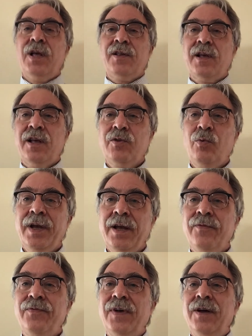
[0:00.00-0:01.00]
as, as a way
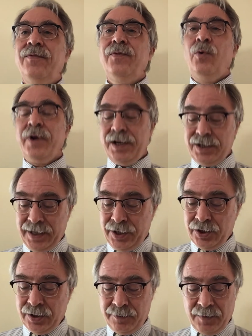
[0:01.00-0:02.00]
of, of
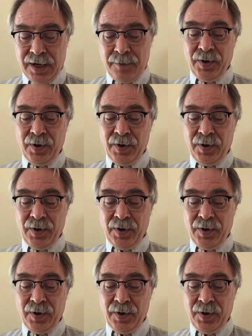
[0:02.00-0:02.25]
orientation,